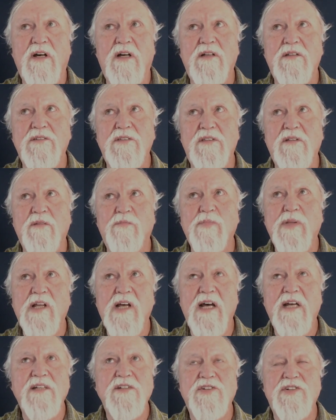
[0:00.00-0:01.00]

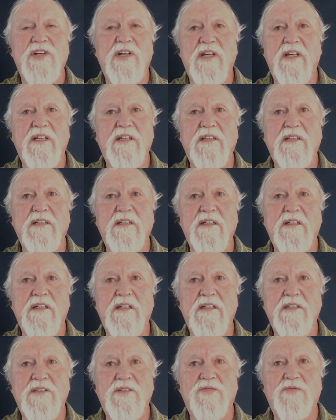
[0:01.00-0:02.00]
supply chain
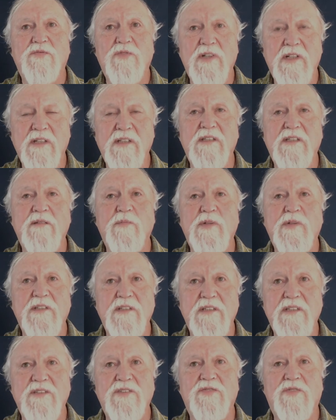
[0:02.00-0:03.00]
has really been
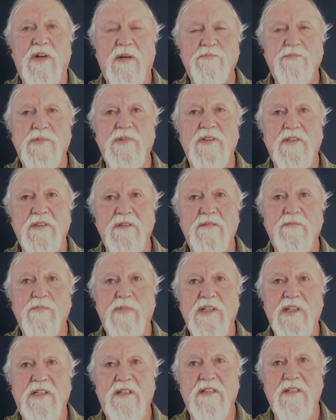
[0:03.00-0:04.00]
disrupted
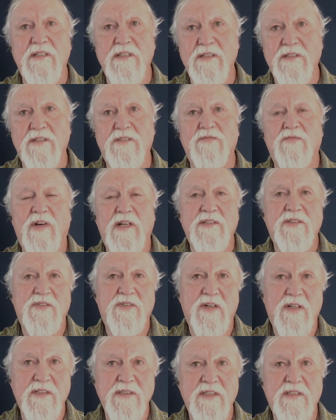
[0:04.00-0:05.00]
because
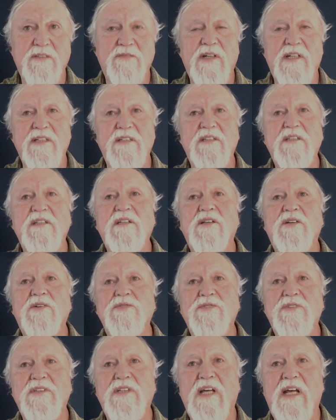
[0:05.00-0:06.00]
restaurants have had to
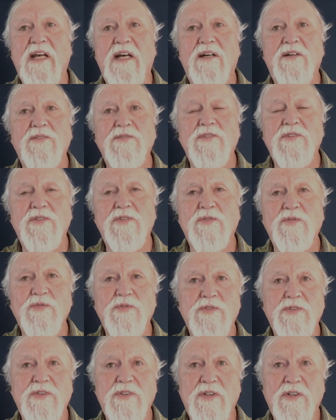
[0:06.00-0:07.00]
close down,
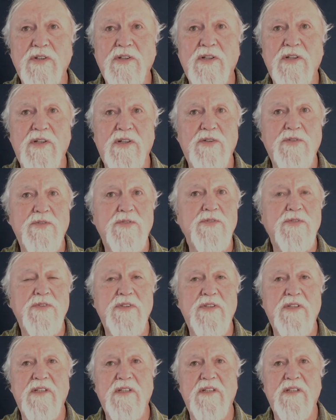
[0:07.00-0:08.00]
schools are
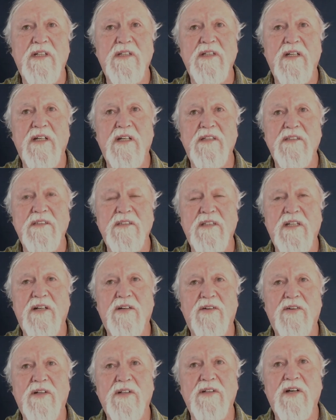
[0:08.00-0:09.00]
closed, etc.